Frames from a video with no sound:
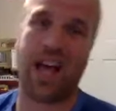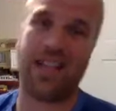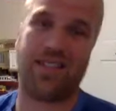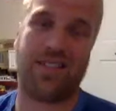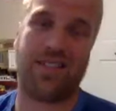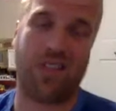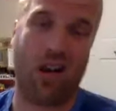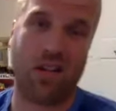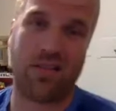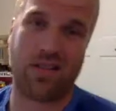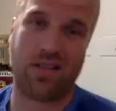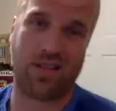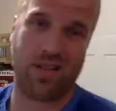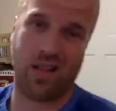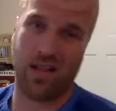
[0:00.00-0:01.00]

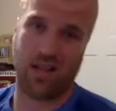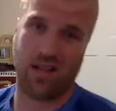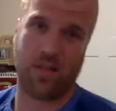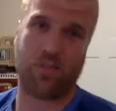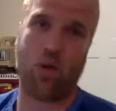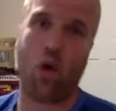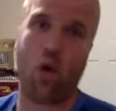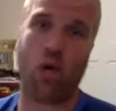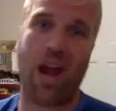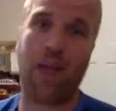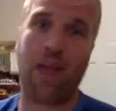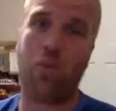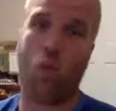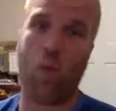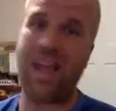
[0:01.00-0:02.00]
starts, the
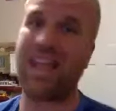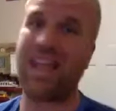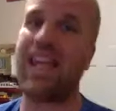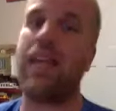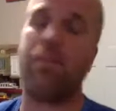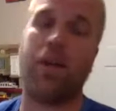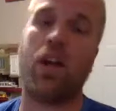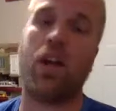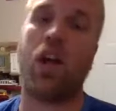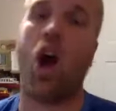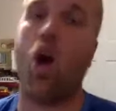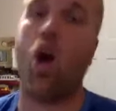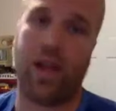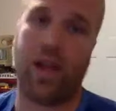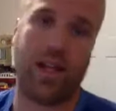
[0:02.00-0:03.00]
program, we keep
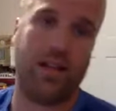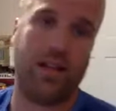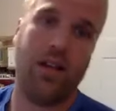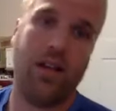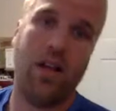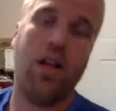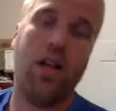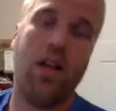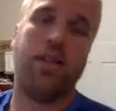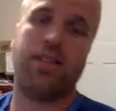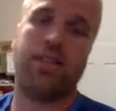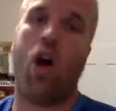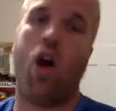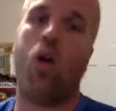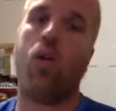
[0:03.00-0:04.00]
going.
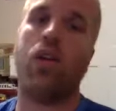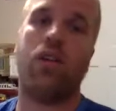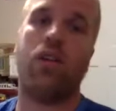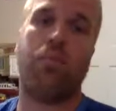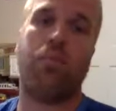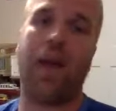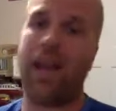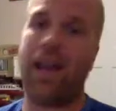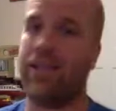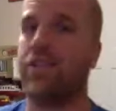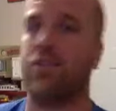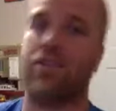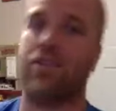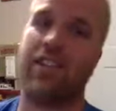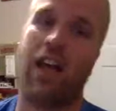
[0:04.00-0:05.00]
So pace
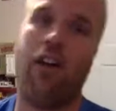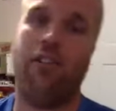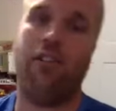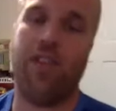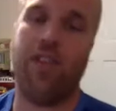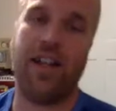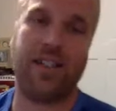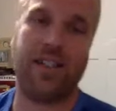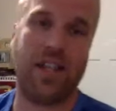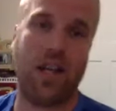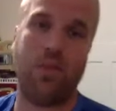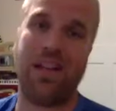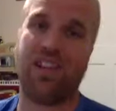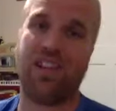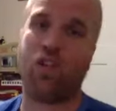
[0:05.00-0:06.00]
yourself. It's going
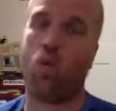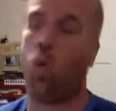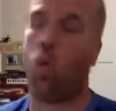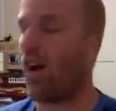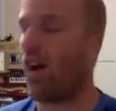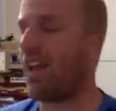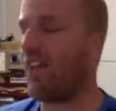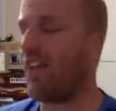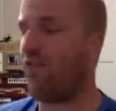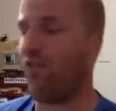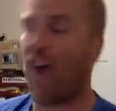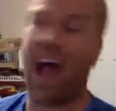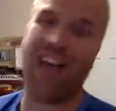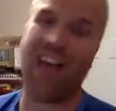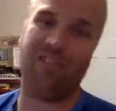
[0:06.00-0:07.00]
to be
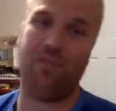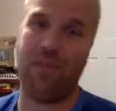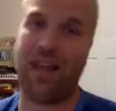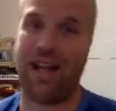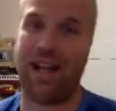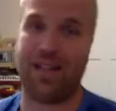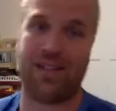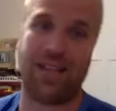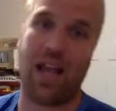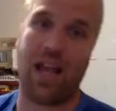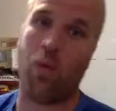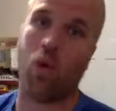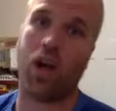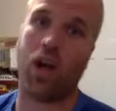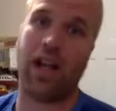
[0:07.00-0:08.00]
25 minutes,
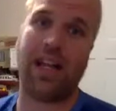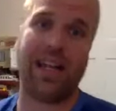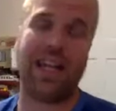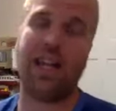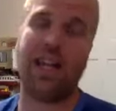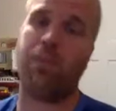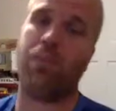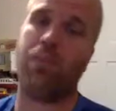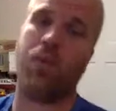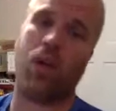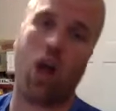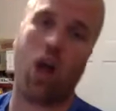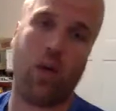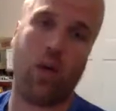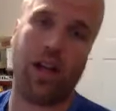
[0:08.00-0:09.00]
and we're going to keep
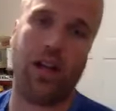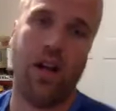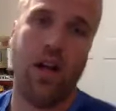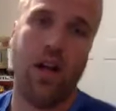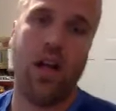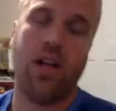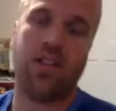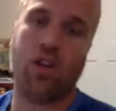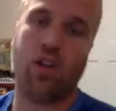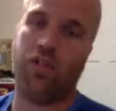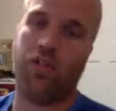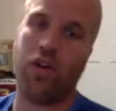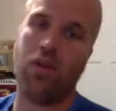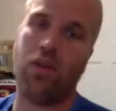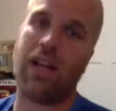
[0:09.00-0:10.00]
going. So
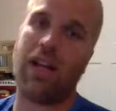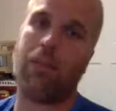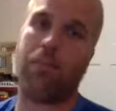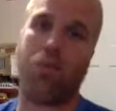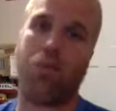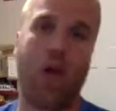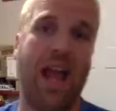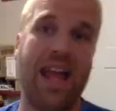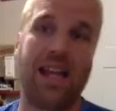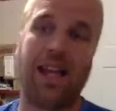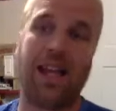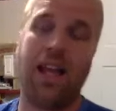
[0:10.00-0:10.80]
if you need a break,